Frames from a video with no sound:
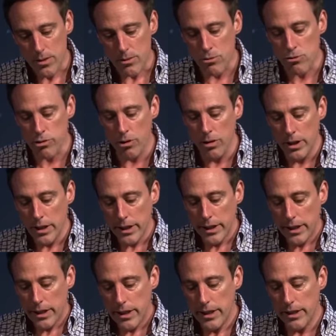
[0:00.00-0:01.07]
So,
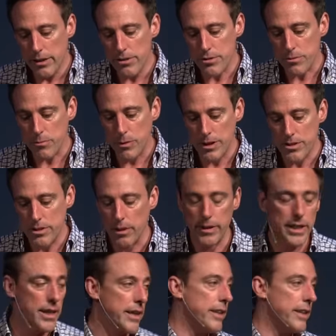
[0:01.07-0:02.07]
here's what's going on